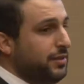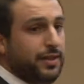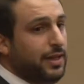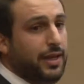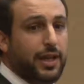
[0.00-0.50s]

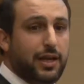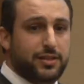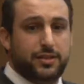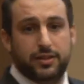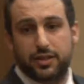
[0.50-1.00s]
seat, the
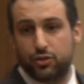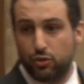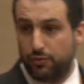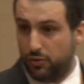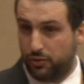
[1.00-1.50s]
legal seat, and
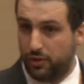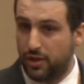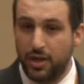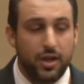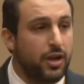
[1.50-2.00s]
so forth.
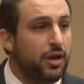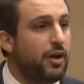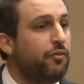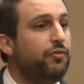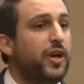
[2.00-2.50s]

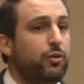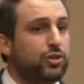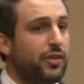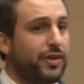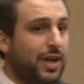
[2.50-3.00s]

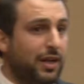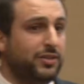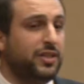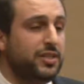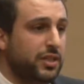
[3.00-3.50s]
Various other
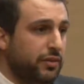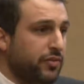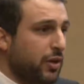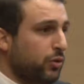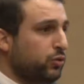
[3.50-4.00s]
countries,
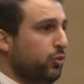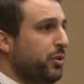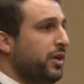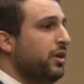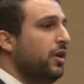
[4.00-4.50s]
if they want to
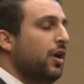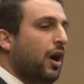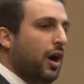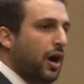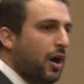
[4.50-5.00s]
be
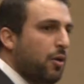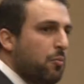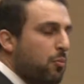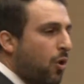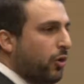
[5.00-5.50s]

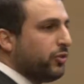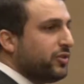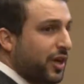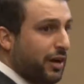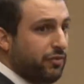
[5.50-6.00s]
more
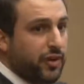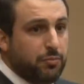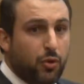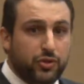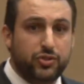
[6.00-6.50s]
tough
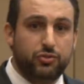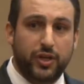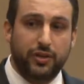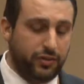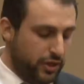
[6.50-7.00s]
and more
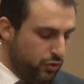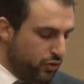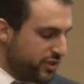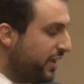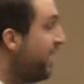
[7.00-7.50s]
strict, they use